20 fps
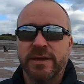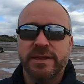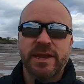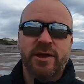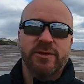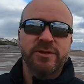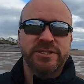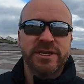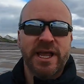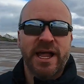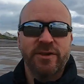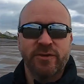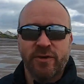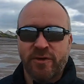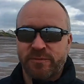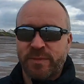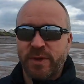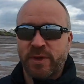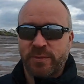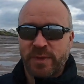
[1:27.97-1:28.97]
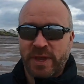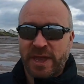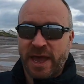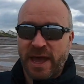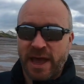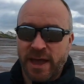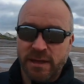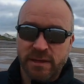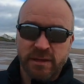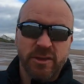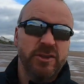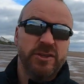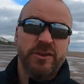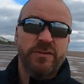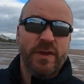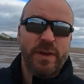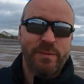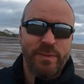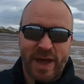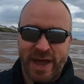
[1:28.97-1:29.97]
down to Sardcroft, pick up your car because it's
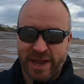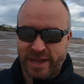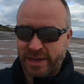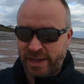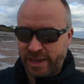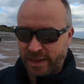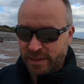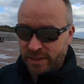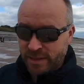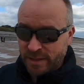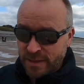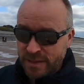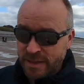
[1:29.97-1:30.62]
free parking here,